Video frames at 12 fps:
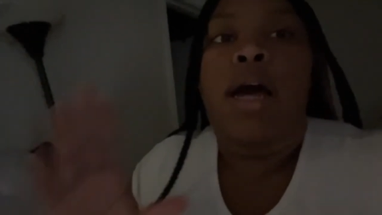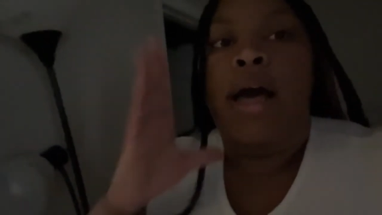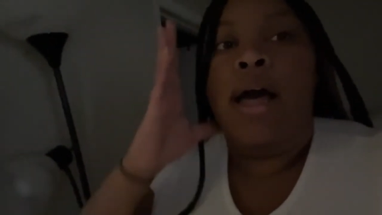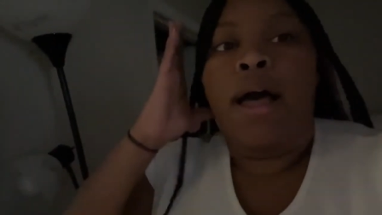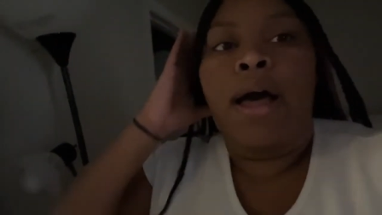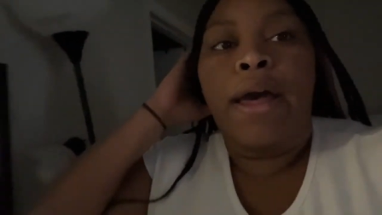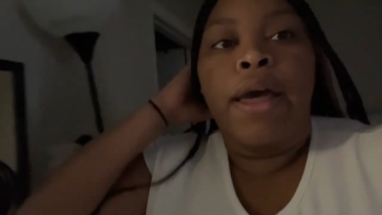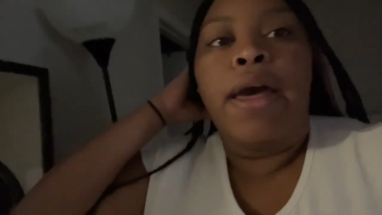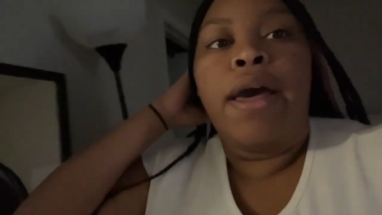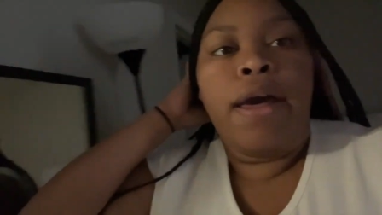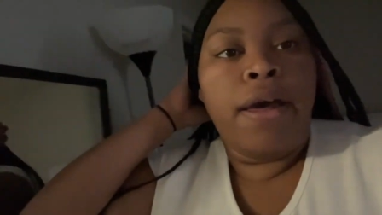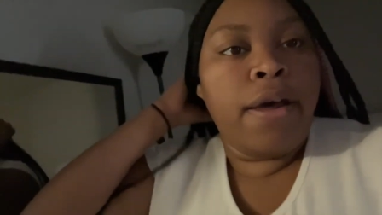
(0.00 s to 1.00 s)
I
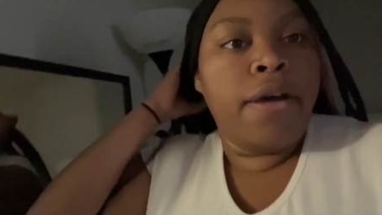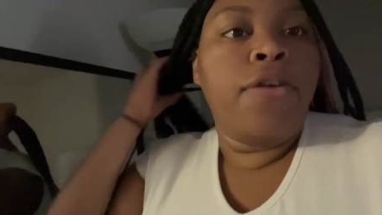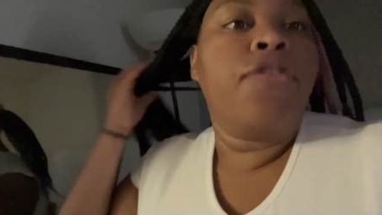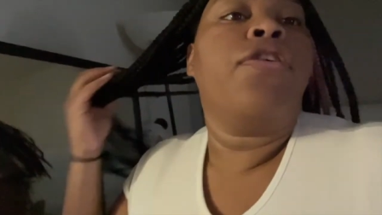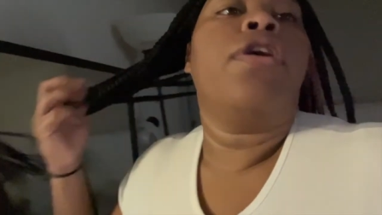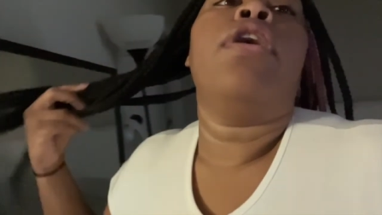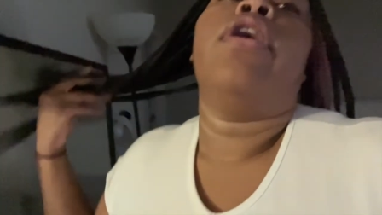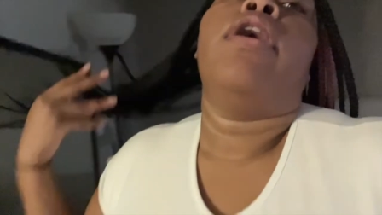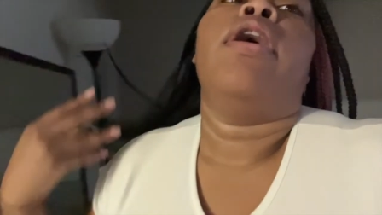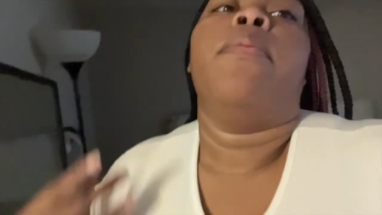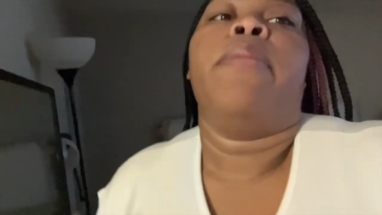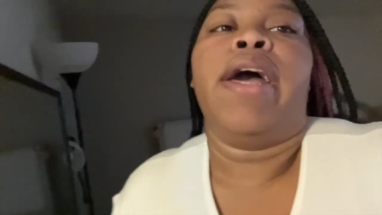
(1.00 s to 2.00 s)
have
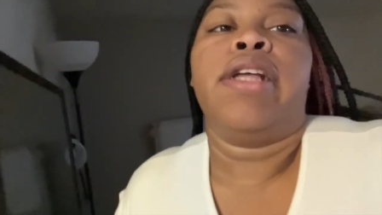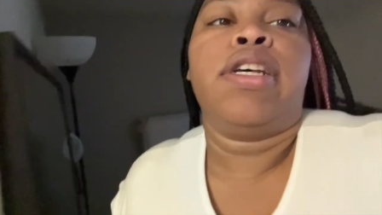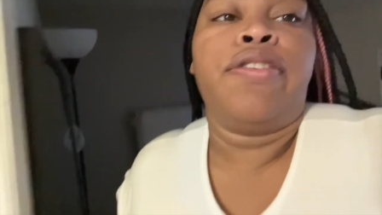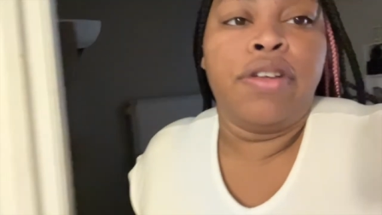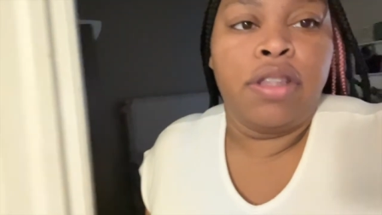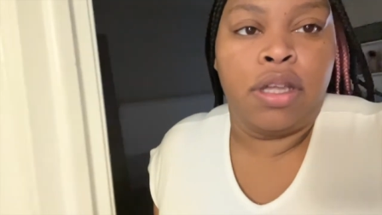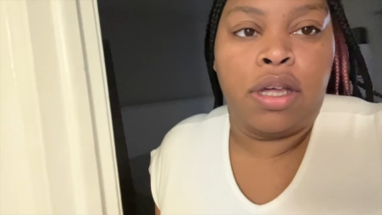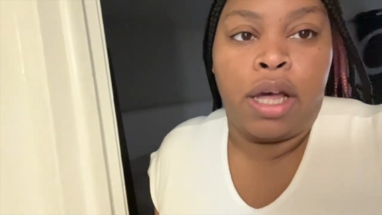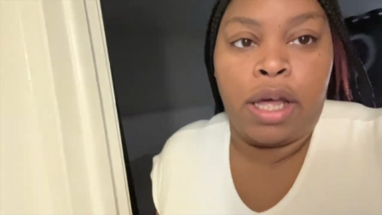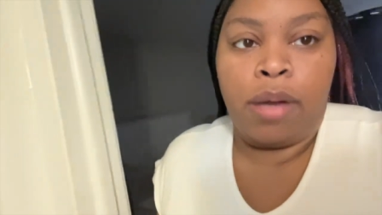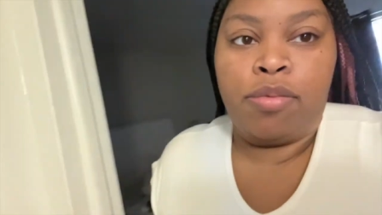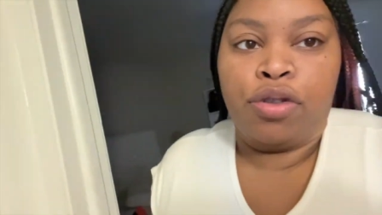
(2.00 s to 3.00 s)
packed everything. I
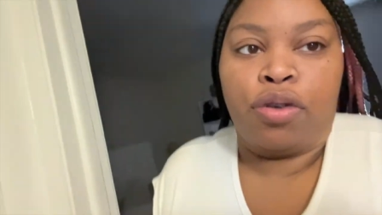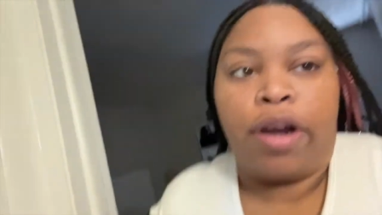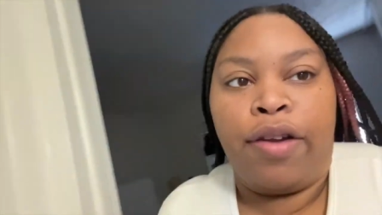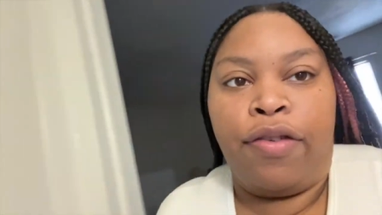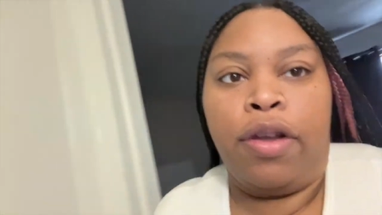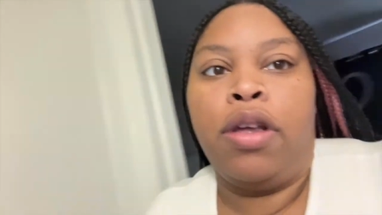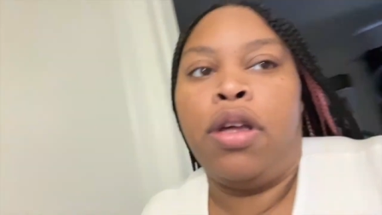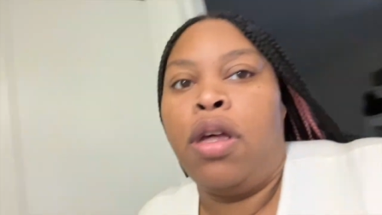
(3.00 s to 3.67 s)
am driving.